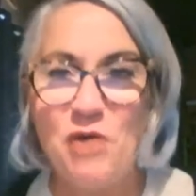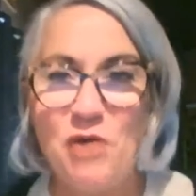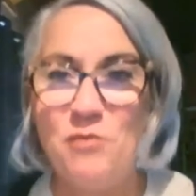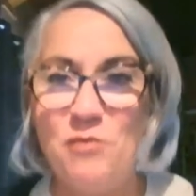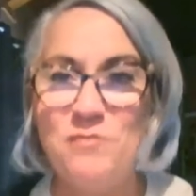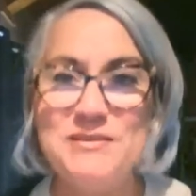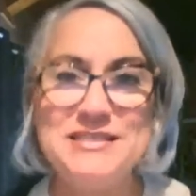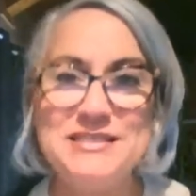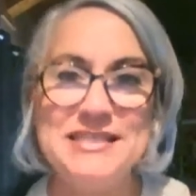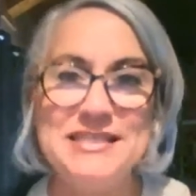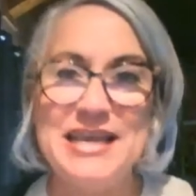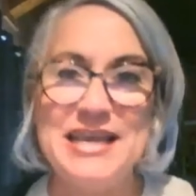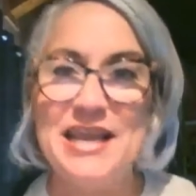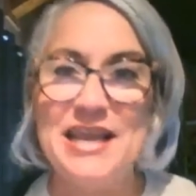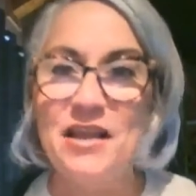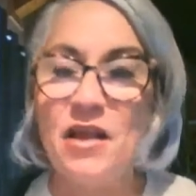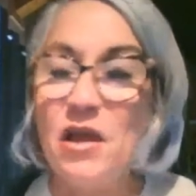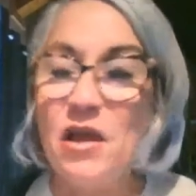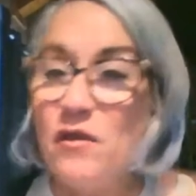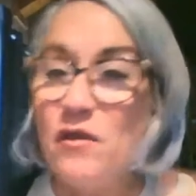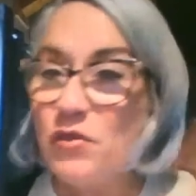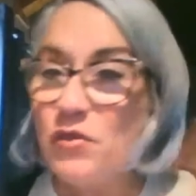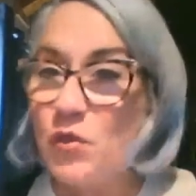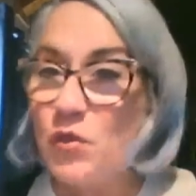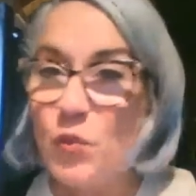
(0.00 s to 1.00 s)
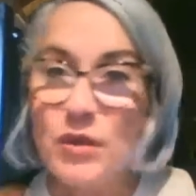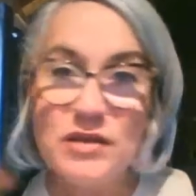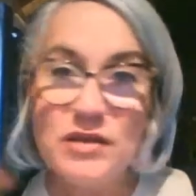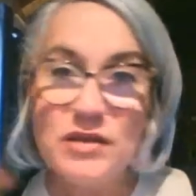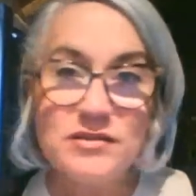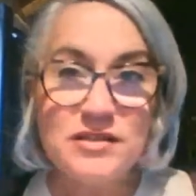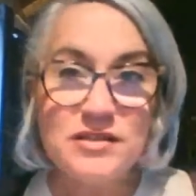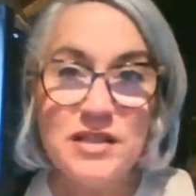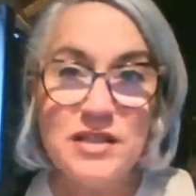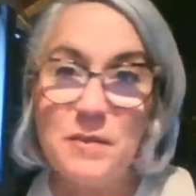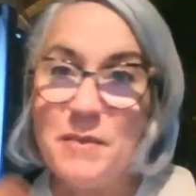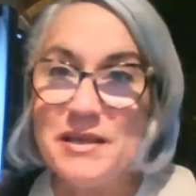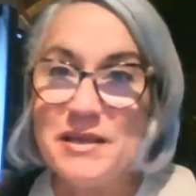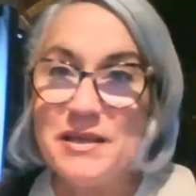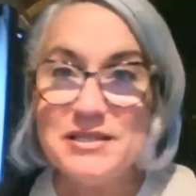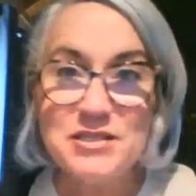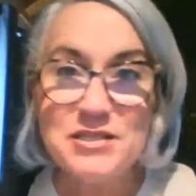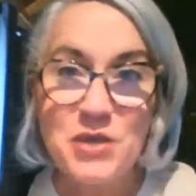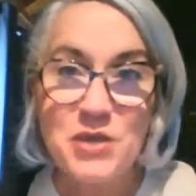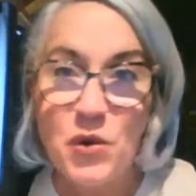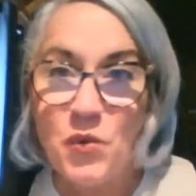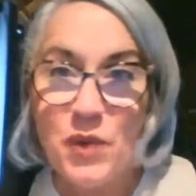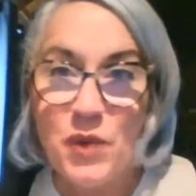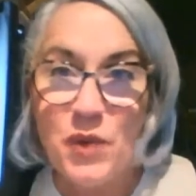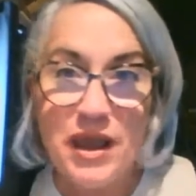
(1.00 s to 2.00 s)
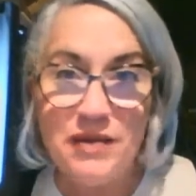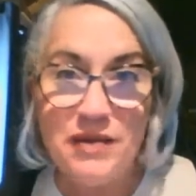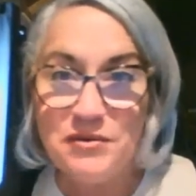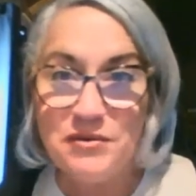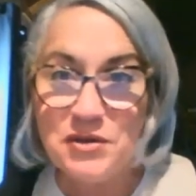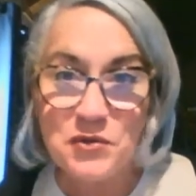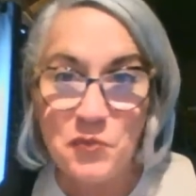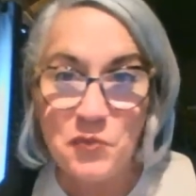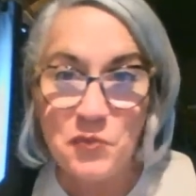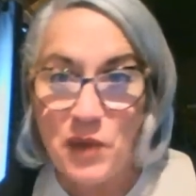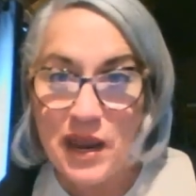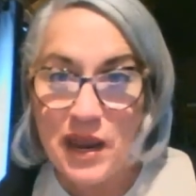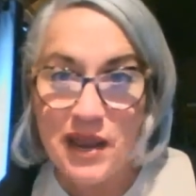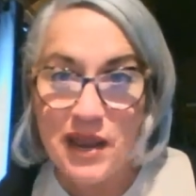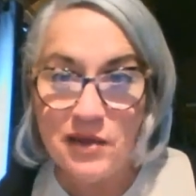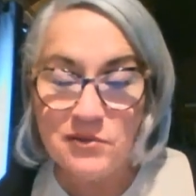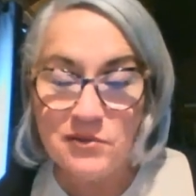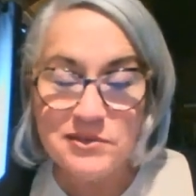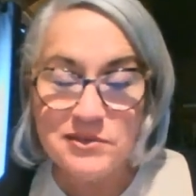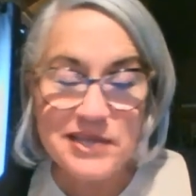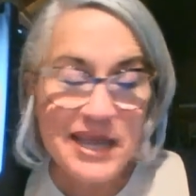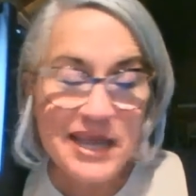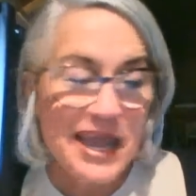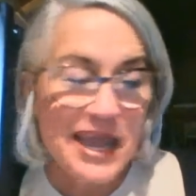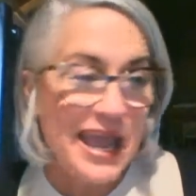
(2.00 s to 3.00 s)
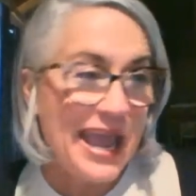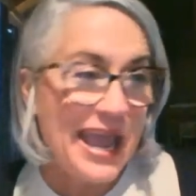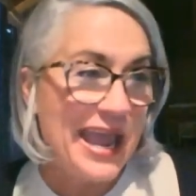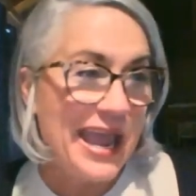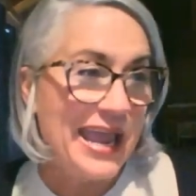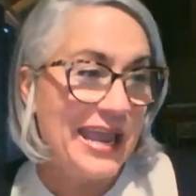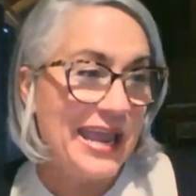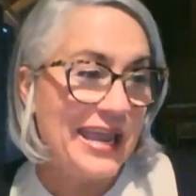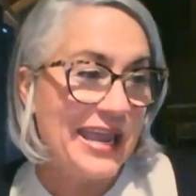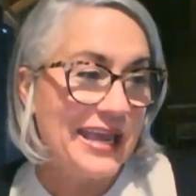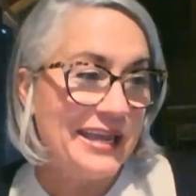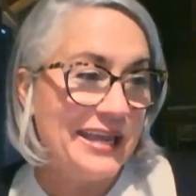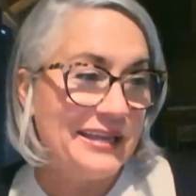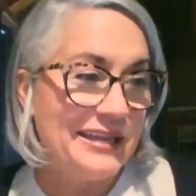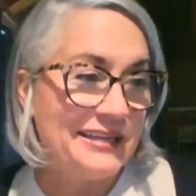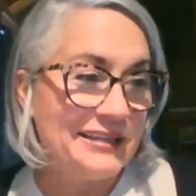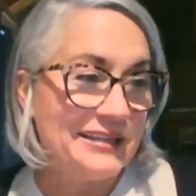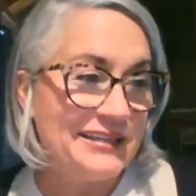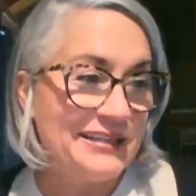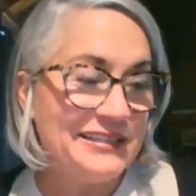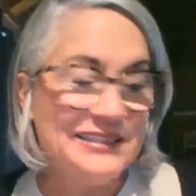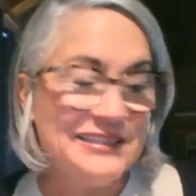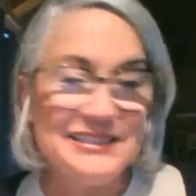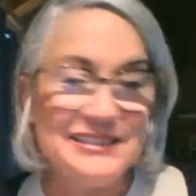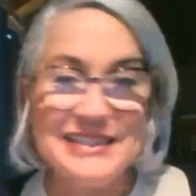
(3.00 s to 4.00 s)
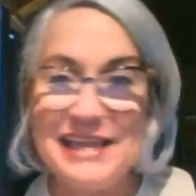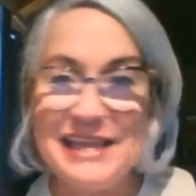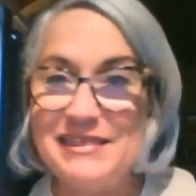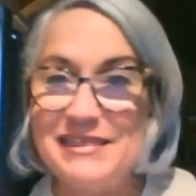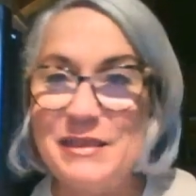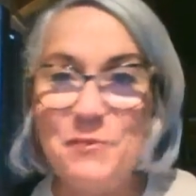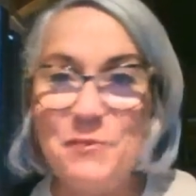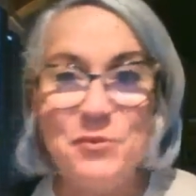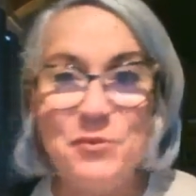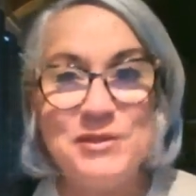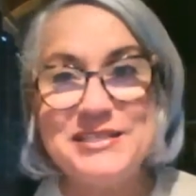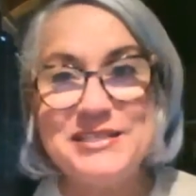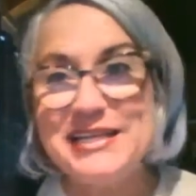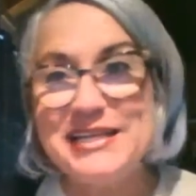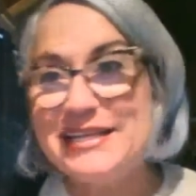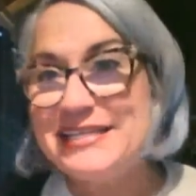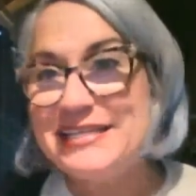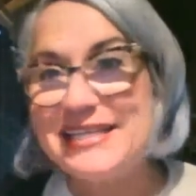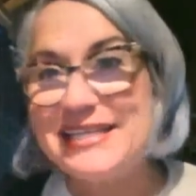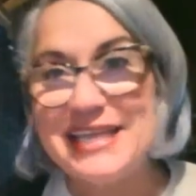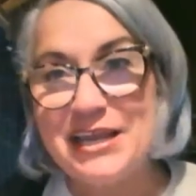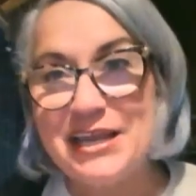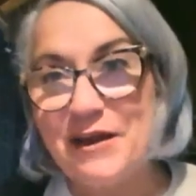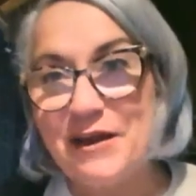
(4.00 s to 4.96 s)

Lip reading: seeing the wheels on the bus go round and round, and let them pretend to get